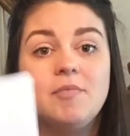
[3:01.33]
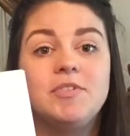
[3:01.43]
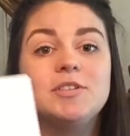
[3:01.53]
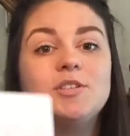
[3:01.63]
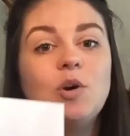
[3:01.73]

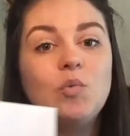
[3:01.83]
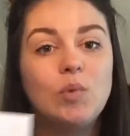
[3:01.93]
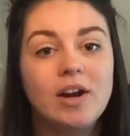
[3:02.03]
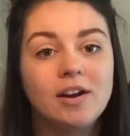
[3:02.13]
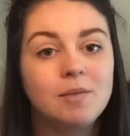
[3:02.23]
this is so
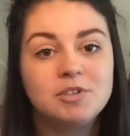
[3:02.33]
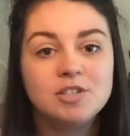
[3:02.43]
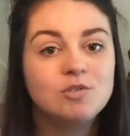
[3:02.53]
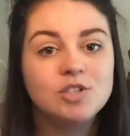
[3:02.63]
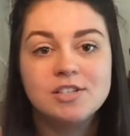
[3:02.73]
rare, I'm just
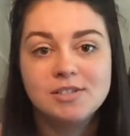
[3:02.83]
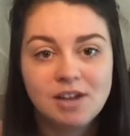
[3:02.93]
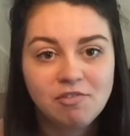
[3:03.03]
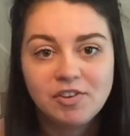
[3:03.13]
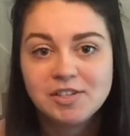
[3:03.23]
usually
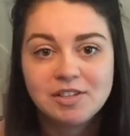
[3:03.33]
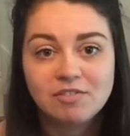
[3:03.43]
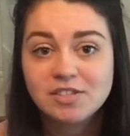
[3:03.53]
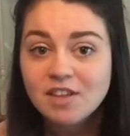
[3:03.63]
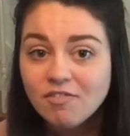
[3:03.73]
stuffing,
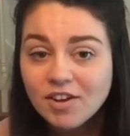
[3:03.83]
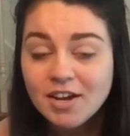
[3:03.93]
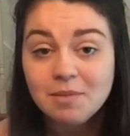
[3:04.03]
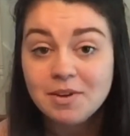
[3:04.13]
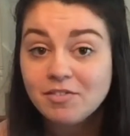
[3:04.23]

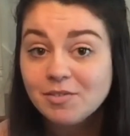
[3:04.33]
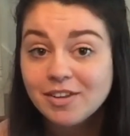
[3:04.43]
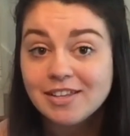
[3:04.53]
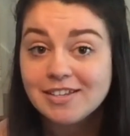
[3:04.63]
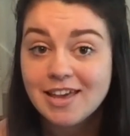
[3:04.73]
and I'm never
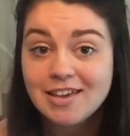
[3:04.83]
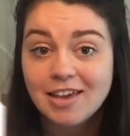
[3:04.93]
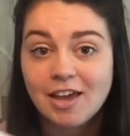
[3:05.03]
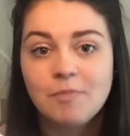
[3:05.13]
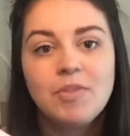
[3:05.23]
really
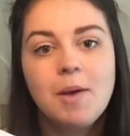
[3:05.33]
taking,